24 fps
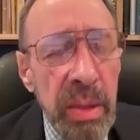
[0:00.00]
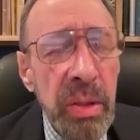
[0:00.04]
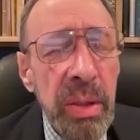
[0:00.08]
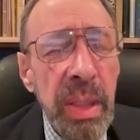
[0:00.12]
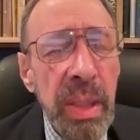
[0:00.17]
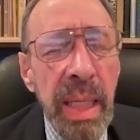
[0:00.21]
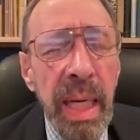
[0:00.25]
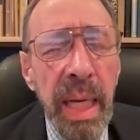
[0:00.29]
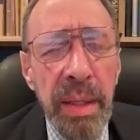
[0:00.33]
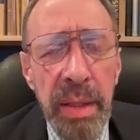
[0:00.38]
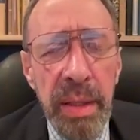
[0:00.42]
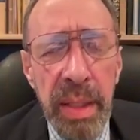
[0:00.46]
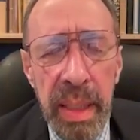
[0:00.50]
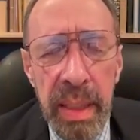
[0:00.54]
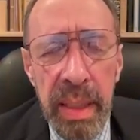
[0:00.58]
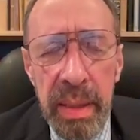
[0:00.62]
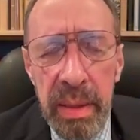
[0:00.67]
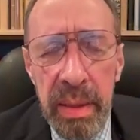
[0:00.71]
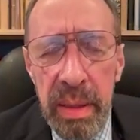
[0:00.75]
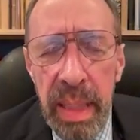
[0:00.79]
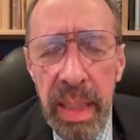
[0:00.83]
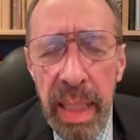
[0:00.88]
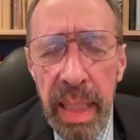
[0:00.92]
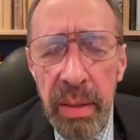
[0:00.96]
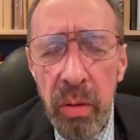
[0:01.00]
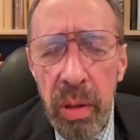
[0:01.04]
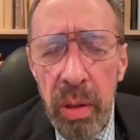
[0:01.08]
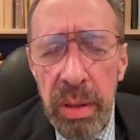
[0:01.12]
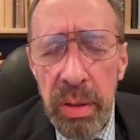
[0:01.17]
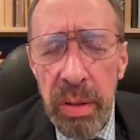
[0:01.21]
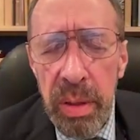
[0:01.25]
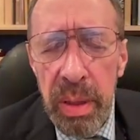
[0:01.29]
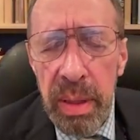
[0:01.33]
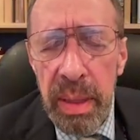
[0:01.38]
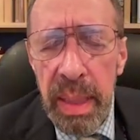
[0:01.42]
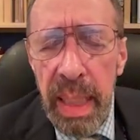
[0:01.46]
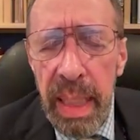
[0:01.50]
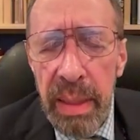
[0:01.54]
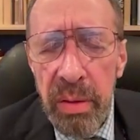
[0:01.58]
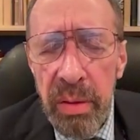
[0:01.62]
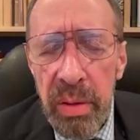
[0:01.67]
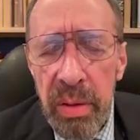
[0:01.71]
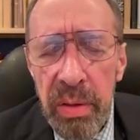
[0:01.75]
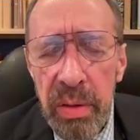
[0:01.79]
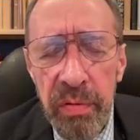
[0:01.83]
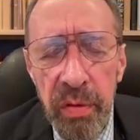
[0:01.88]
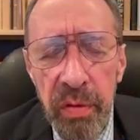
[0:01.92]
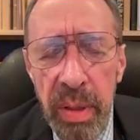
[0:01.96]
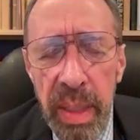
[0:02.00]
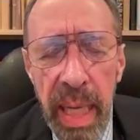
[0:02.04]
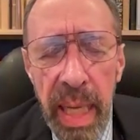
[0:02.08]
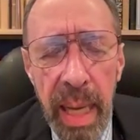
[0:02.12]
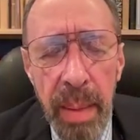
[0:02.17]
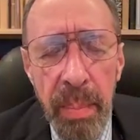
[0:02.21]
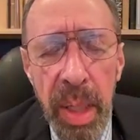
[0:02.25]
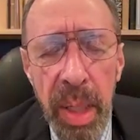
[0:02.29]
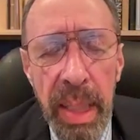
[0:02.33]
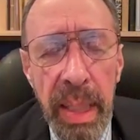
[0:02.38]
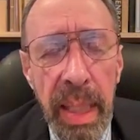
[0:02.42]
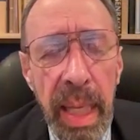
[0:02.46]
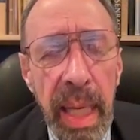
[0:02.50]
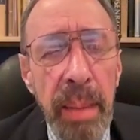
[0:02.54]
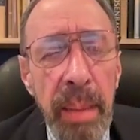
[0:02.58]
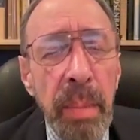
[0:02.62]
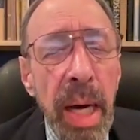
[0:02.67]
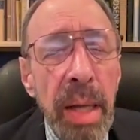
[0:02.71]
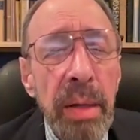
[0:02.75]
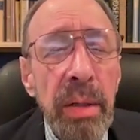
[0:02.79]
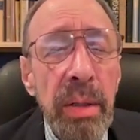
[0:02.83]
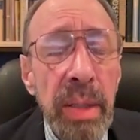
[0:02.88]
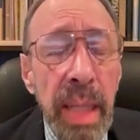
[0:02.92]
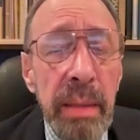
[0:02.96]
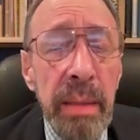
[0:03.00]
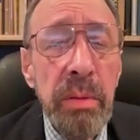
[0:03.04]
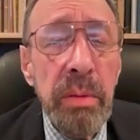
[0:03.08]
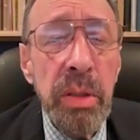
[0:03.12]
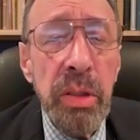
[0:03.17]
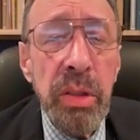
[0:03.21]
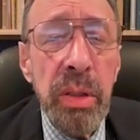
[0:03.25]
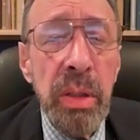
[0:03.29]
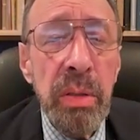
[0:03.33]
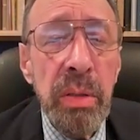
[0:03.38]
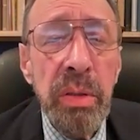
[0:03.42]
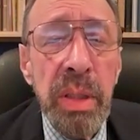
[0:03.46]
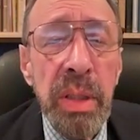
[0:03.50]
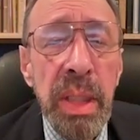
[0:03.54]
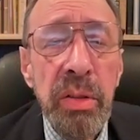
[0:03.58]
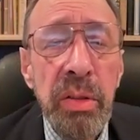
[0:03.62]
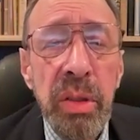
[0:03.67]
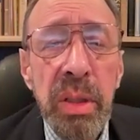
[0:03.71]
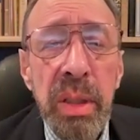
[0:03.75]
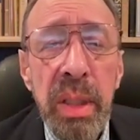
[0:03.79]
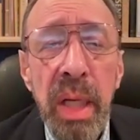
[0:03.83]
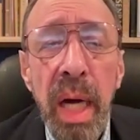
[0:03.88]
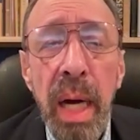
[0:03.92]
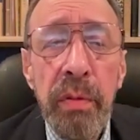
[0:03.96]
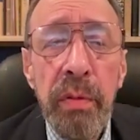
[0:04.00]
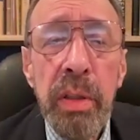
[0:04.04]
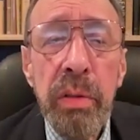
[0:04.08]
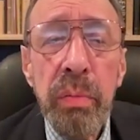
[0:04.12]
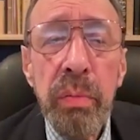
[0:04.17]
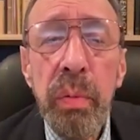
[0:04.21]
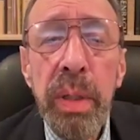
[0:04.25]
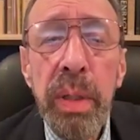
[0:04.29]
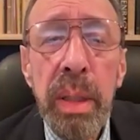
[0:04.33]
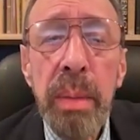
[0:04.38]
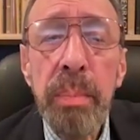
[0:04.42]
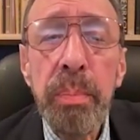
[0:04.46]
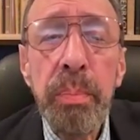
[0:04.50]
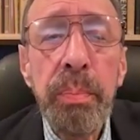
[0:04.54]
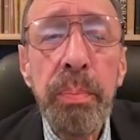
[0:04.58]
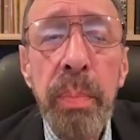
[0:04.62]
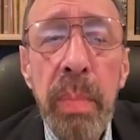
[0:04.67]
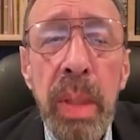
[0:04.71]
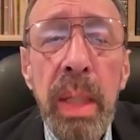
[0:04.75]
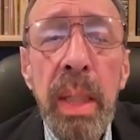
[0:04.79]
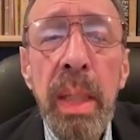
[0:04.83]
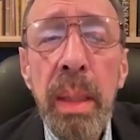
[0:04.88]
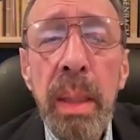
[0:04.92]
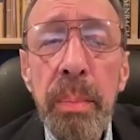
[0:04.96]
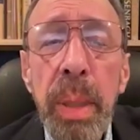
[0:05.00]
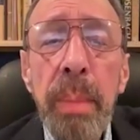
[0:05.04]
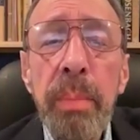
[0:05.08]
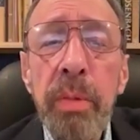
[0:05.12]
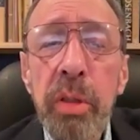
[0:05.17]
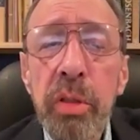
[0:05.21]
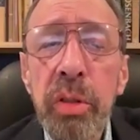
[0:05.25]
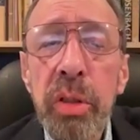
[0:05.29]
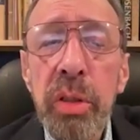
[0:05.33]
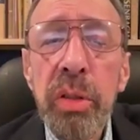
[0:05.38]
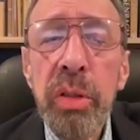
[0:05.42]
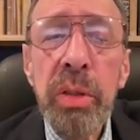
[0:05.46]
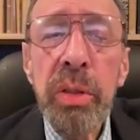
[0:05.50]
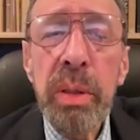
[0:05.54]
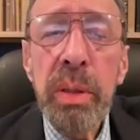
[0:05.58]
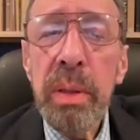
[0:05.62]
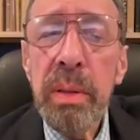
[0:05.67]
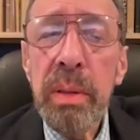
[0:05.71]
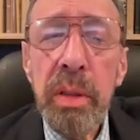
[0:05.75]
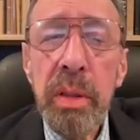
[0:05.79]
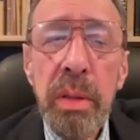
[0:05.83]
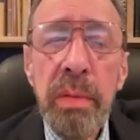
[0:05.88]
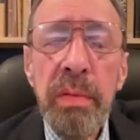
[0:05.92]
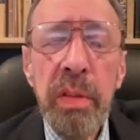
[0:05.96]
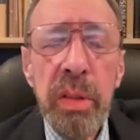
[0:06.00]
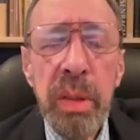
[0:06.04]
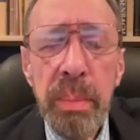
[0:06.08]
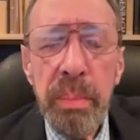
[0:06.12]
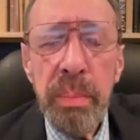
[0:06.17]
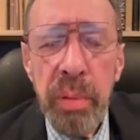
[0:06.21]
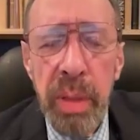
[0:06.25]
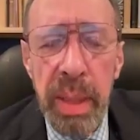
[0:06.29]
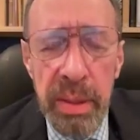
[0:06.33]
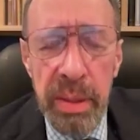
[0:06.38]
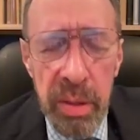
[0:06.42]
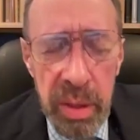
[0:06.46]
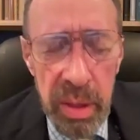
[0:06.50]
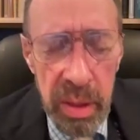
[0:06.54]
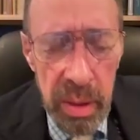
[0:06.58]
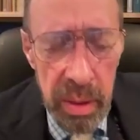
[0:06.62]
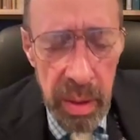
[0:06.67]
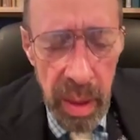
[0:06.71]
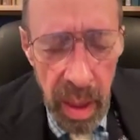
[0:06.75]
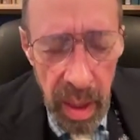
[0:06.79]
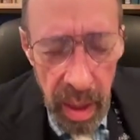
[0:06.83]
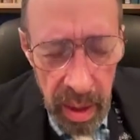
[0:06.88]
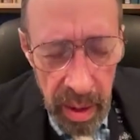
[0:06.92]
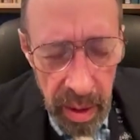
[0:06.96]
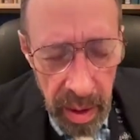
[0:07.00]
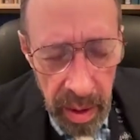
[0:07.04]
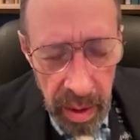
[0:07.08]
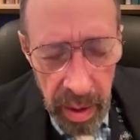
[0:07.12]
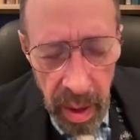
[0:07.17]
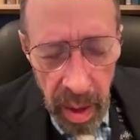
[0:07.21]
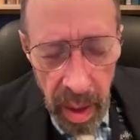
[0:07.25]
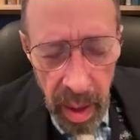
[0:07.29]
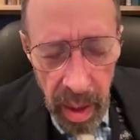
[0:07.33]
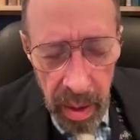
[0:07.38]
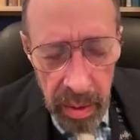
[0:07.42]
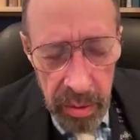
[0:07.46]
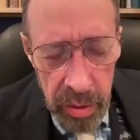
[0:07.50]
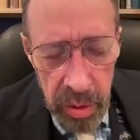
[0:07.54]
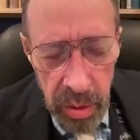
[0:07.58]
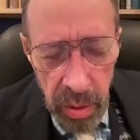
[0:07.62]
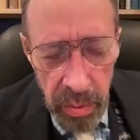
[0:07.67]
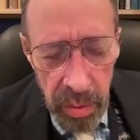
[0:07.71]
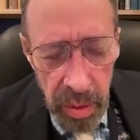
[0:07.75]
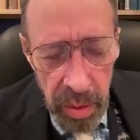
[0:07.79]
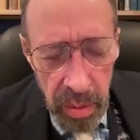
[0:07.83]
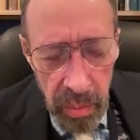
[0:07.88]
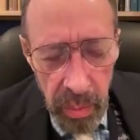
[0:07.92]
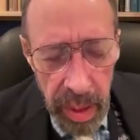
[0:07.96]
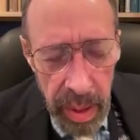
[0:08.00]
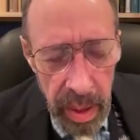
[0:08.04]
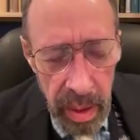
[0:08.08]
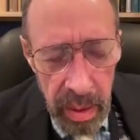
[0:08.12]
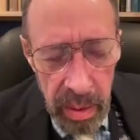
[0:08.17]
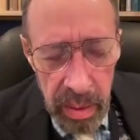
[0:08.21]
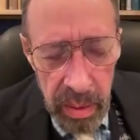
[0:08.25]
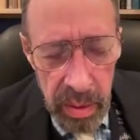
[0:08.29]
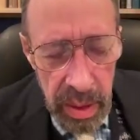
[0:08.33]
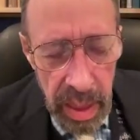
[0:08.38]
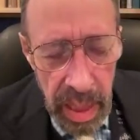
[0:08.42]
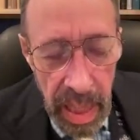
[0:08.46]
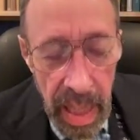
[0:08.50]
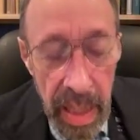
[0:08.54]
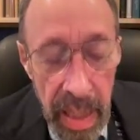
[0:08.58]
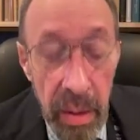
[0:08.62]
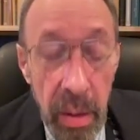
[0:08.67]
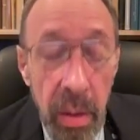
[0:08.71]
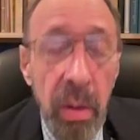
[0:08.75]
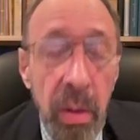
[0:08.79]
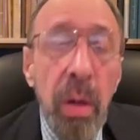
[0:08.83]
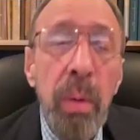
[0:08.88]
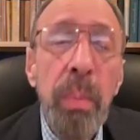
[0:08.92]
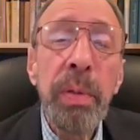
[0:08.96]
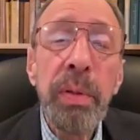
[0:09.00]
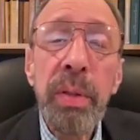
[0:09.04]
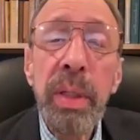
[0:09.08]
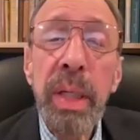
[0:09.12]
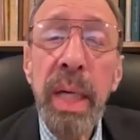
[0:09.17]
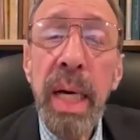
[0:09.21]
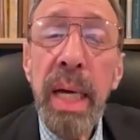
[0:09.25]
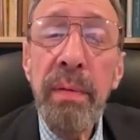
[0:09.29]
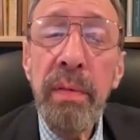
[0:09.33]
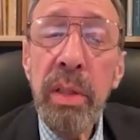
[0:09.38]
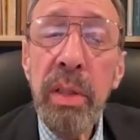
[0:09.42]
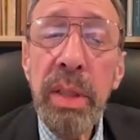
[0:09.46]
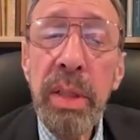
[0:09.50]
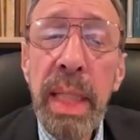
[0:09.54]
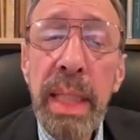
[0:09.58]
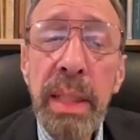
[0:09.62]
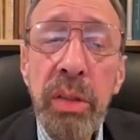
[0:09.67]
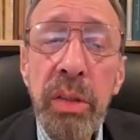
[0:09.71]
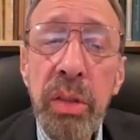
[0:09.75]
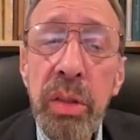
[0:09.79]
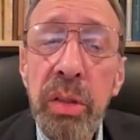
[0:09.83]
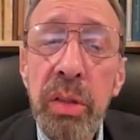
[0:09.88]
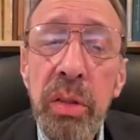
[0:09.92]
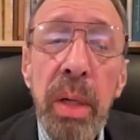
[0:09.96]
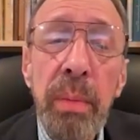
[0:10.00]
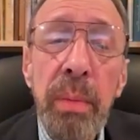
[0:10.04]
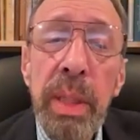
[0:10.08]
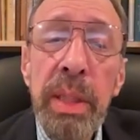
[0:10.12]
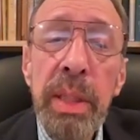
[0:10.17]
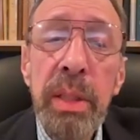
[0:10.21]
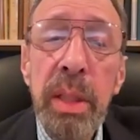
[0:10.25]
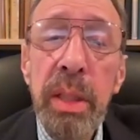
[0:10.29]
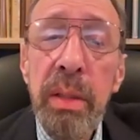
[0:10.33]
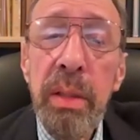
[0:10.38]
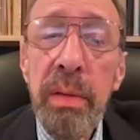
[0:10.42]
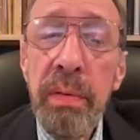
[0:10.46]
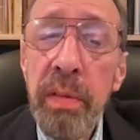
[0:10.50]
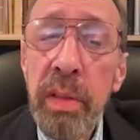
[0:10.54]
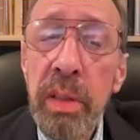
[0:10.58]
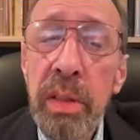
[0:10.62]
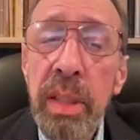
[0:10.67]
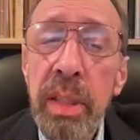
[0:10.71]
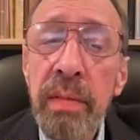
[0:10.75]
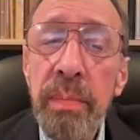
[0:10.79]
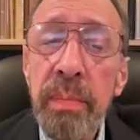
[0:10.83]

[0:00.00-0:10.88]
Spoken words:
Austin, I think, Austin, Texas, for an MLA, Modern Language Association conference, where the publishers, the university presses, show their wares and are open to conversation. So I went to the